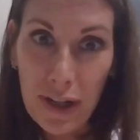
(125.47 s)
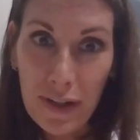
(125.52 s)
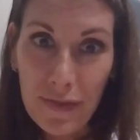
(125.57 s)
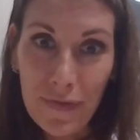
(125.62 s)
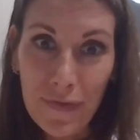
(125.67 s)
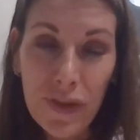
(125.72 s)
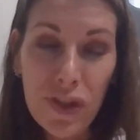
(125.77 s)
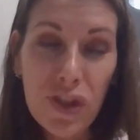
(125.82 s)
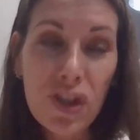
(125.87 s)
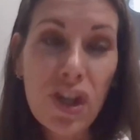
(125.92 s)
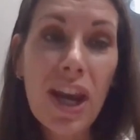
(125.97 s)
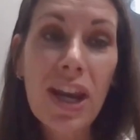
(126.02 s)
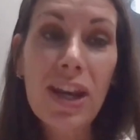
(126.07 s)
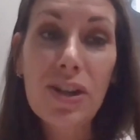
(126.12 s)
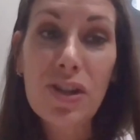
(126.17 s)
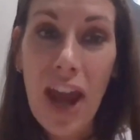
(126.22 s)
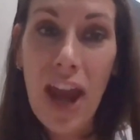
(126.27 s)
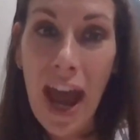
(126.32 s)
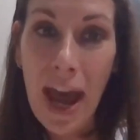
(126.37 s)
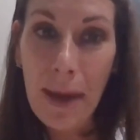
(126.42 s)
of
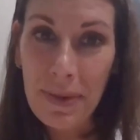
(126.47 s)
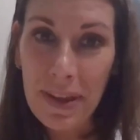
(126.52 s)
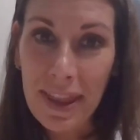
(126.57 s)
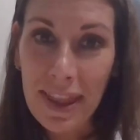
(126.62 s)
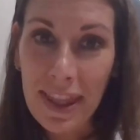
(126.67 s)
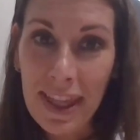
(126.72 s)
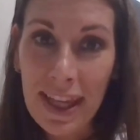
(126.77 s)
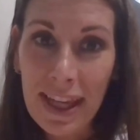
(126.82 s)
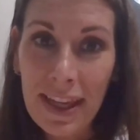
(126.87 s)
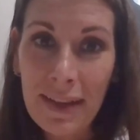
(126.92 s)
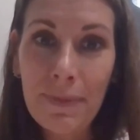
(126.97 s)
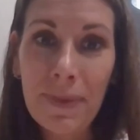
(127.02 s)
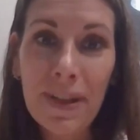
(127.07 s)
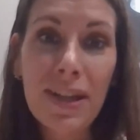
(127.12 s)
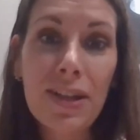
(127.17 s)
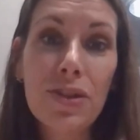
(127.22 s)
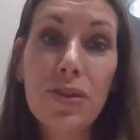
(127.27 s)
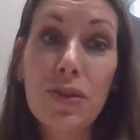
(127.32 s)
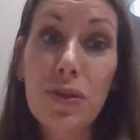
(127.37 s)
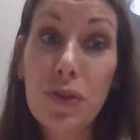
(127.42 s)
change apathy
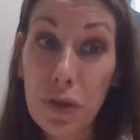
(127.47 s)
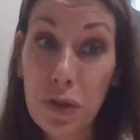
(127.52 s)
because